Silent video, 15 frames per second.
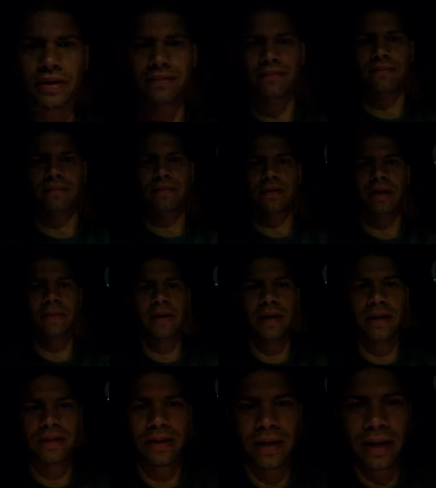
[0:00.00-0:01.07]
you can see me
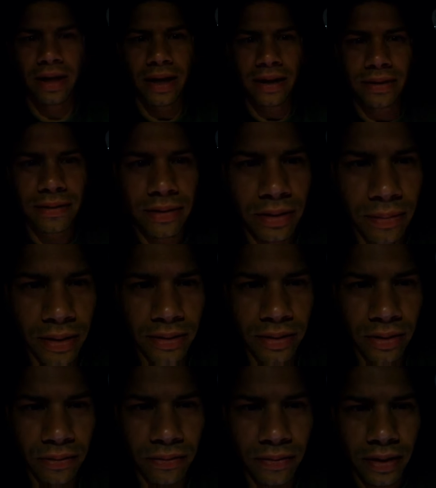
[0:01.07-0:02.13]
decent. I can't see
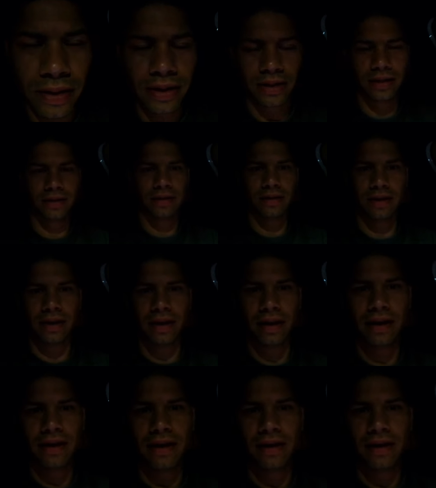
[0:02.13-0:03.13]
myself very decently.